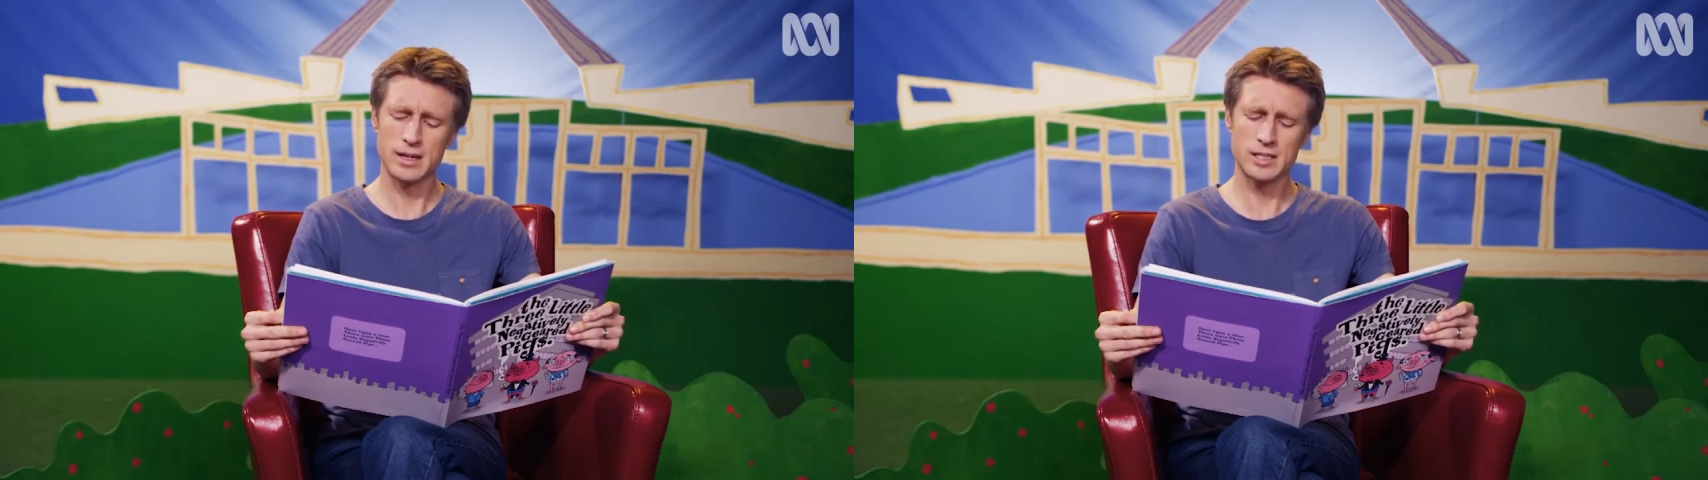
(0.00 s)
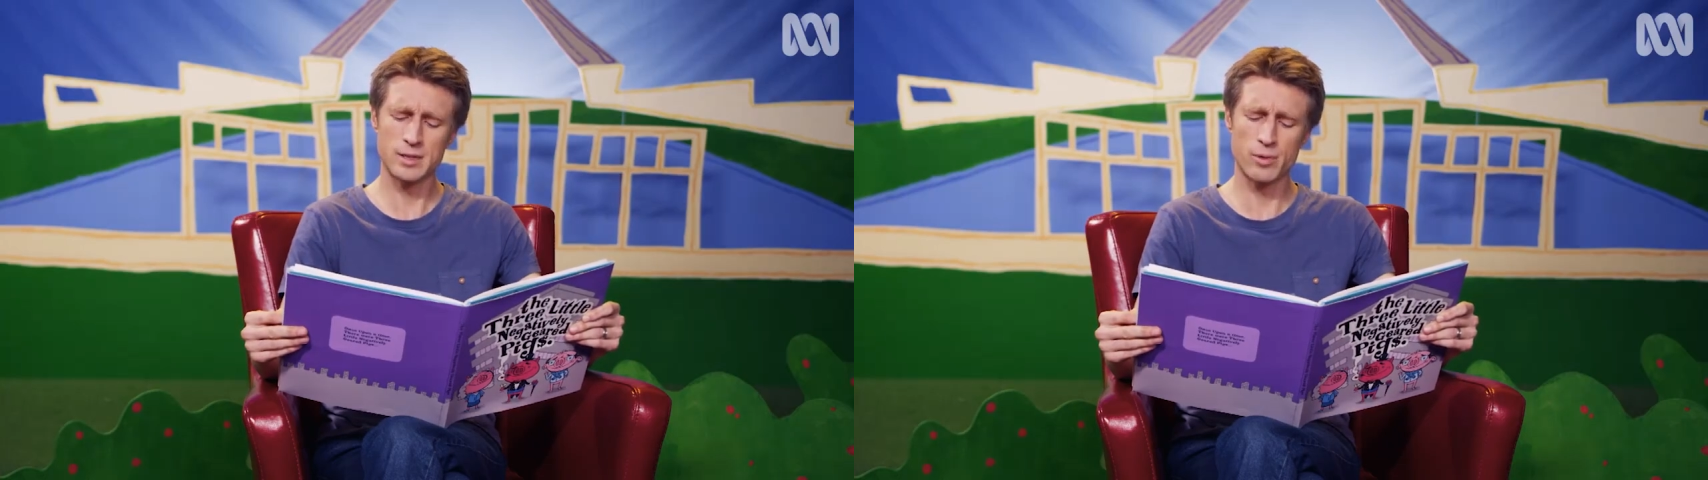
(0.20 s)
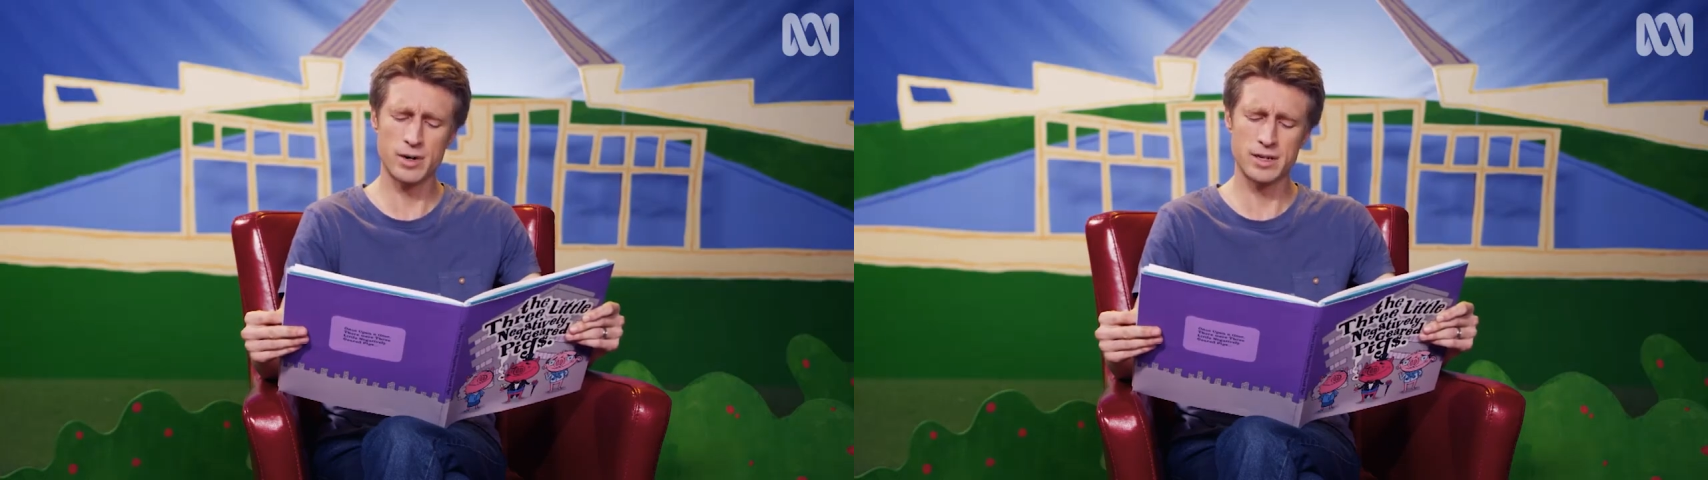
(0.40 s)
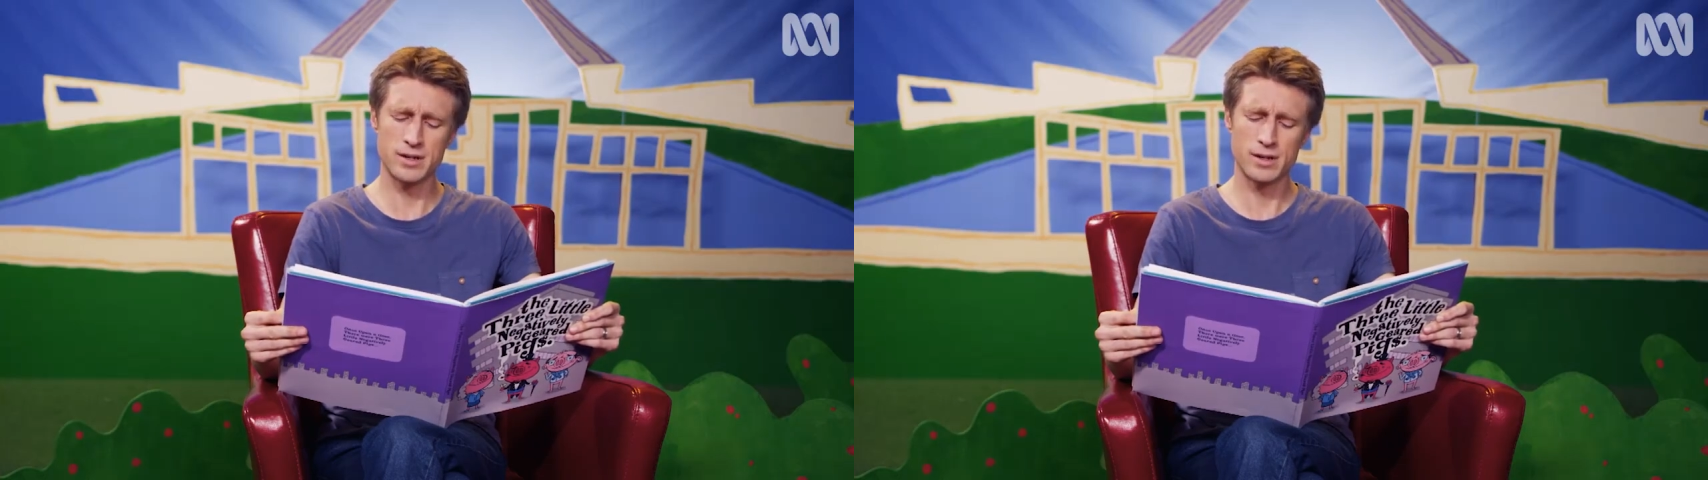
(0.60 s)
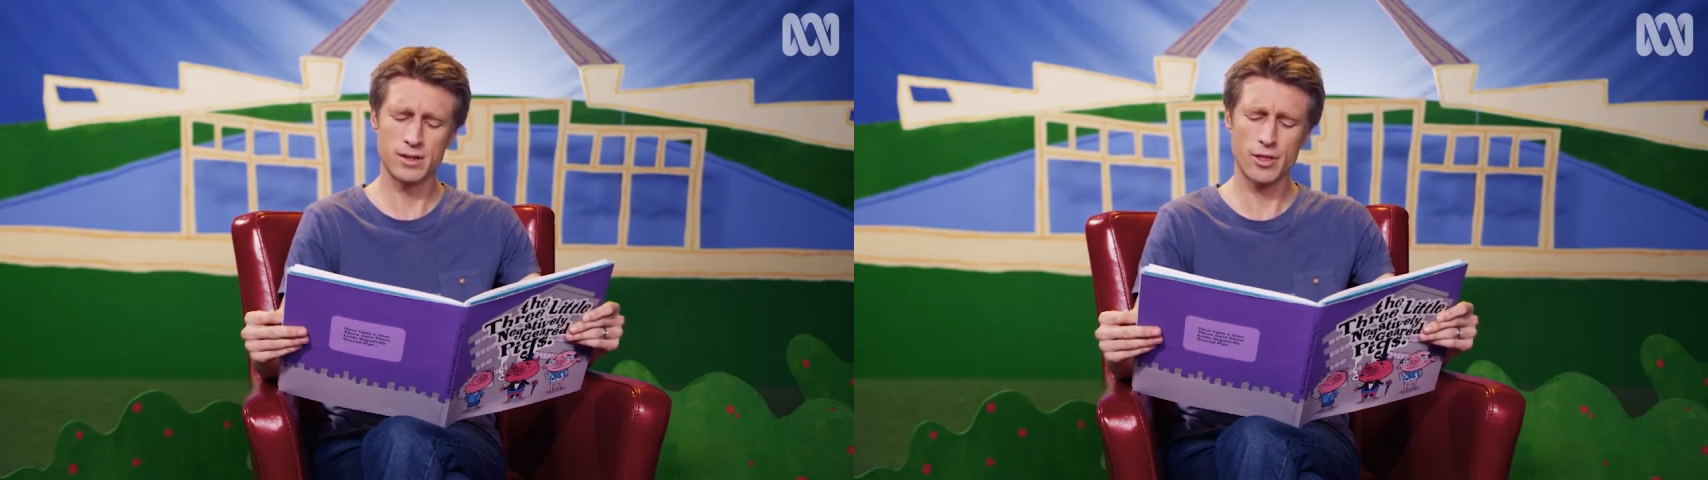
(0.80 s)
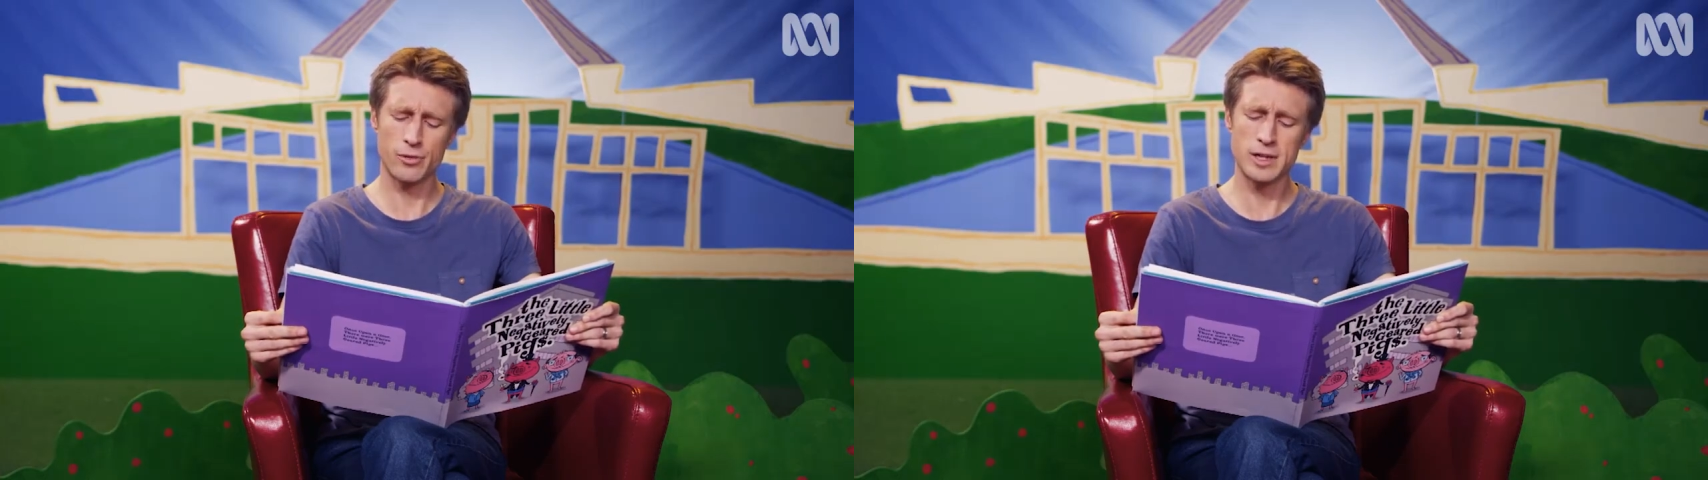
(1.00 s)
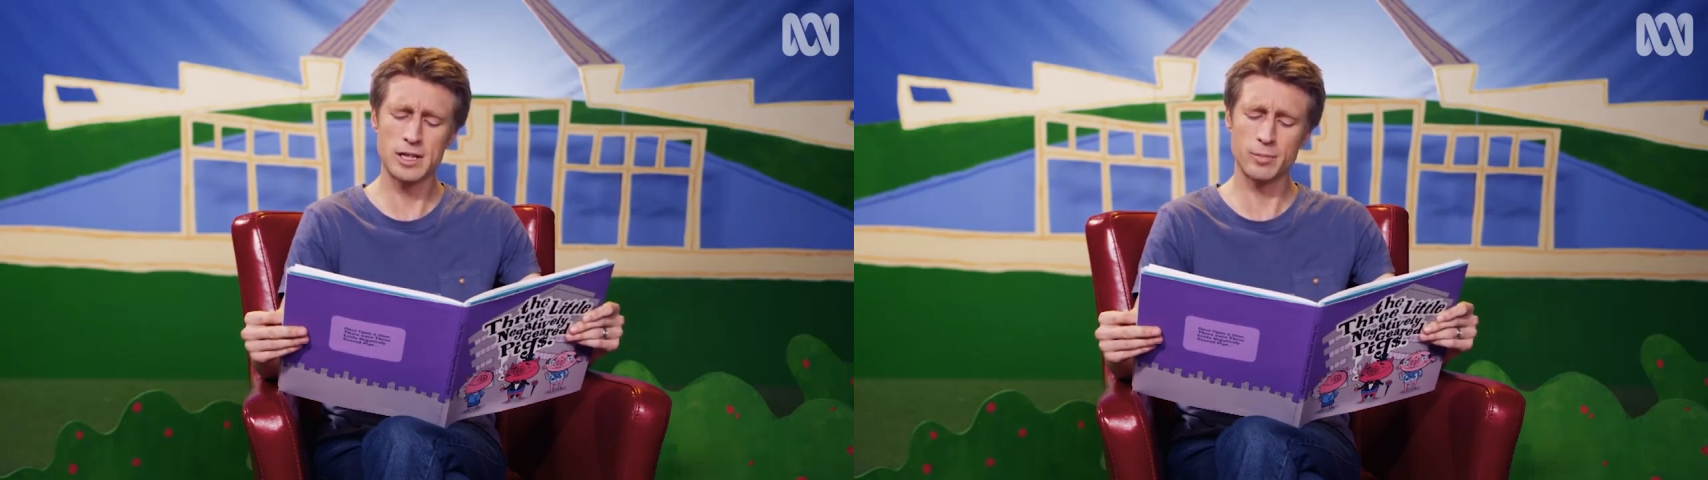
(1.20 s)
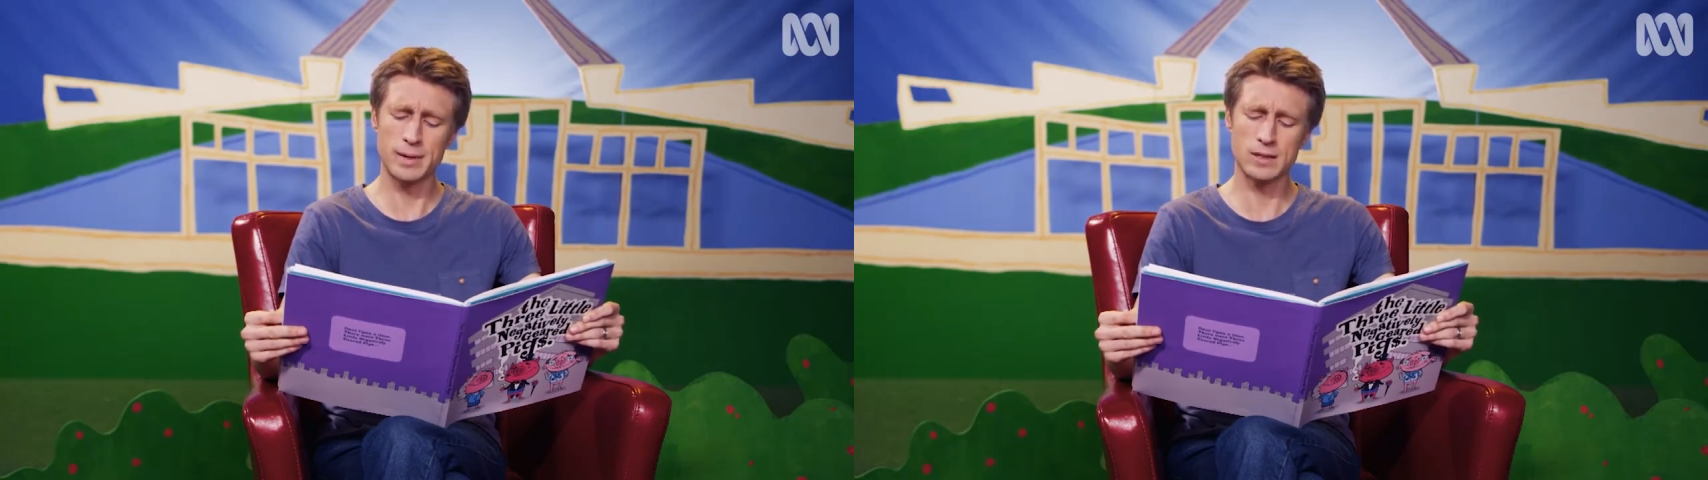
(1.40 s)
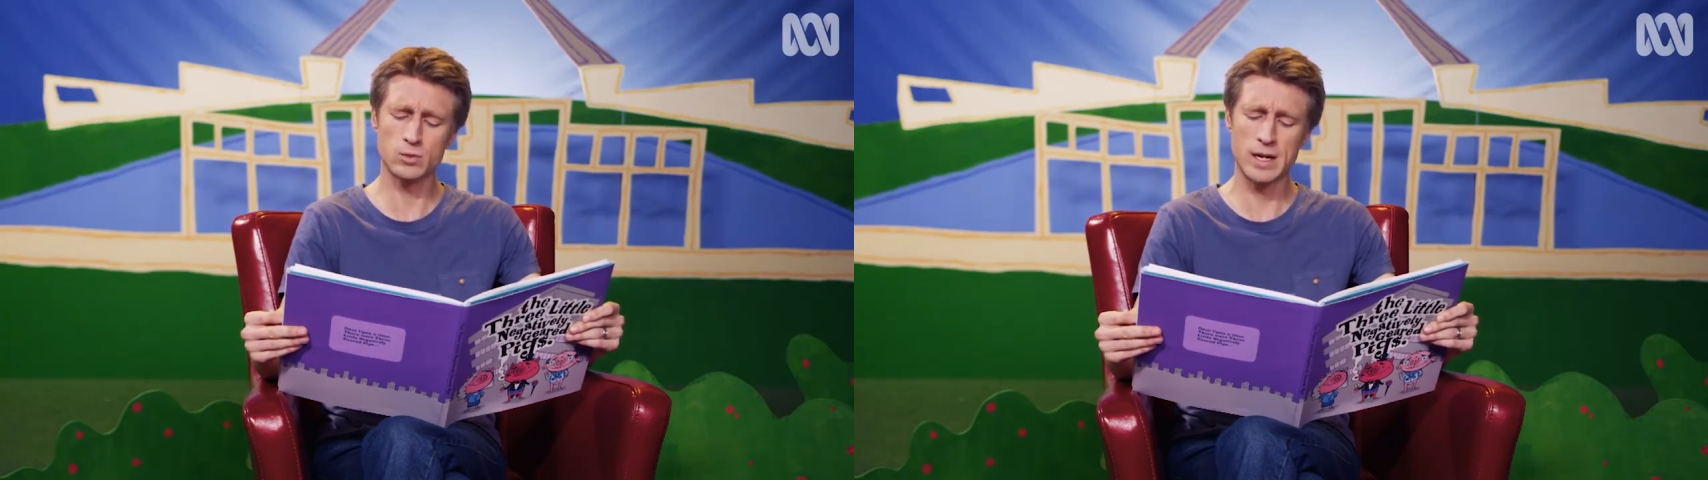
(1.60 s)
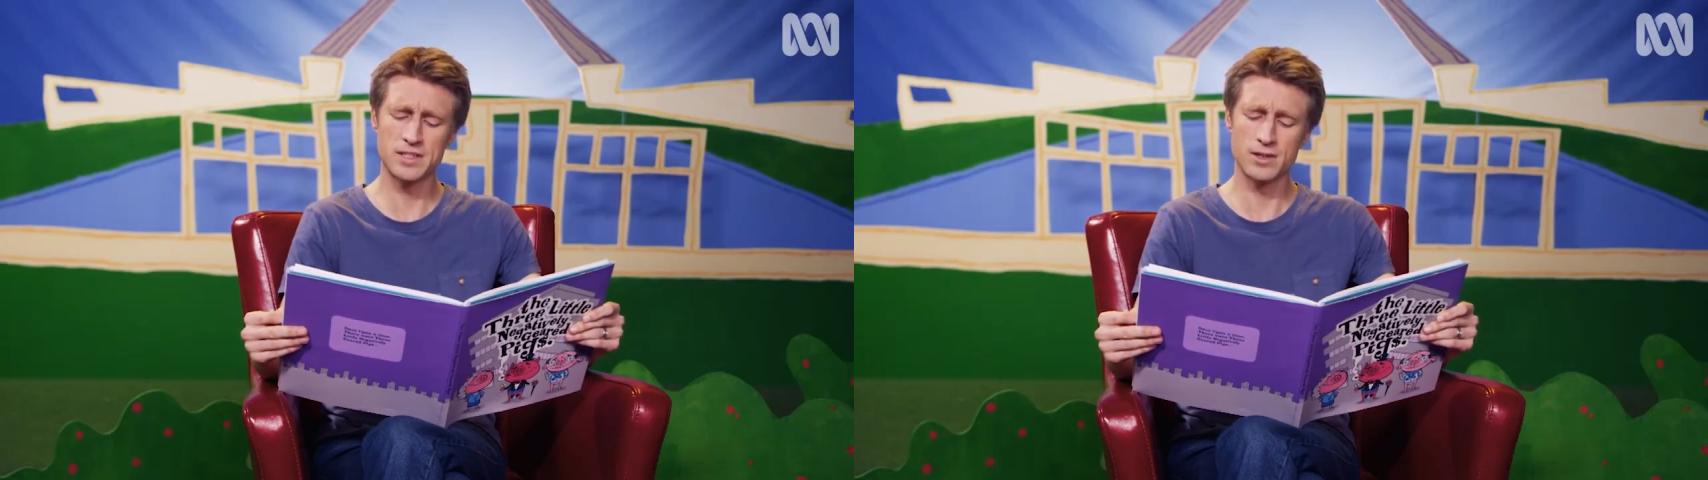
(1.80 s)
Disappointed, the 3 little pigs
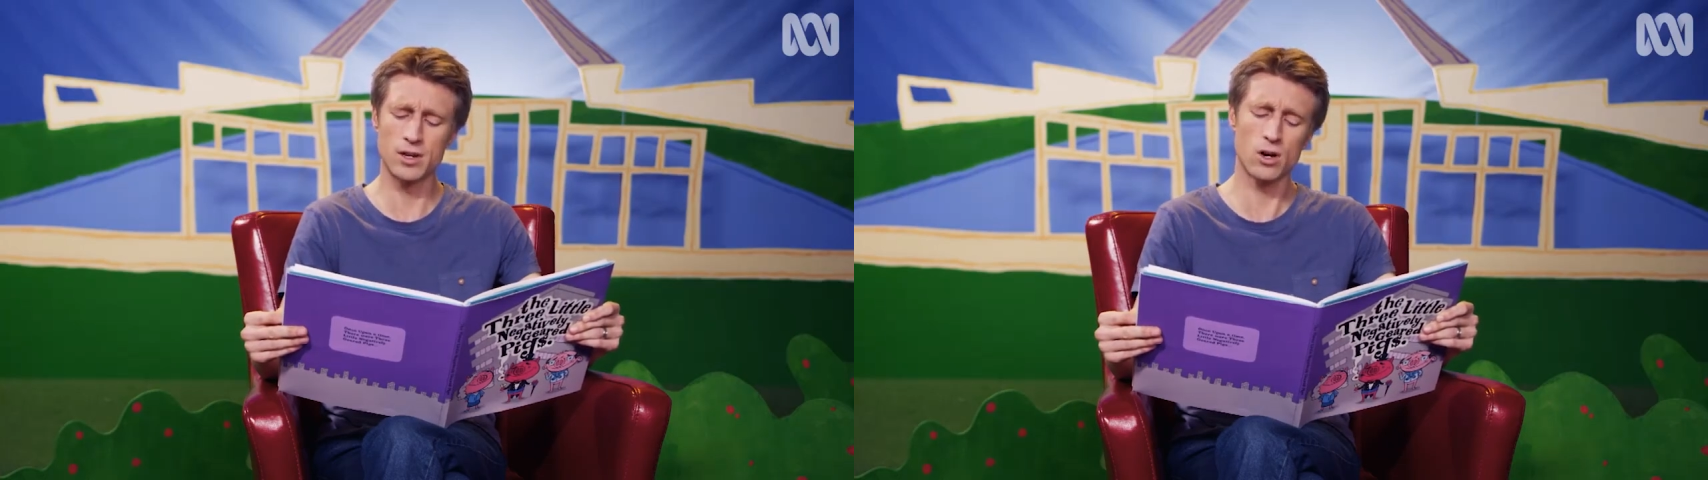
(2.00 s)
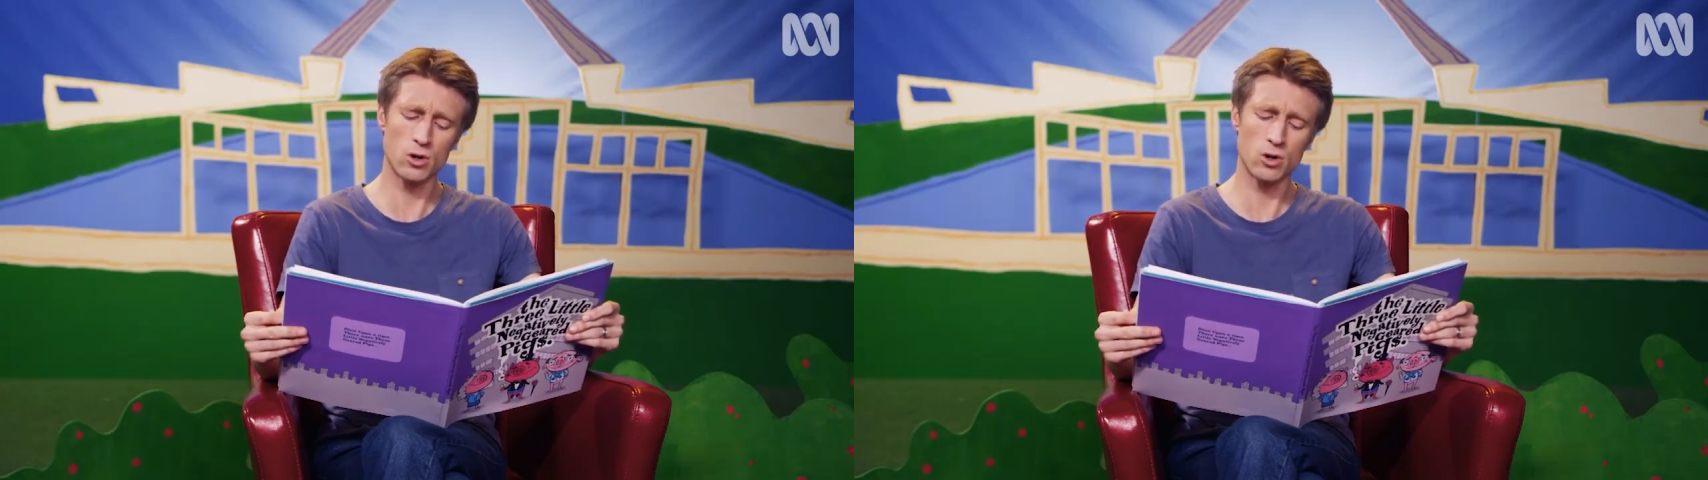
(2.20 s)
wasted the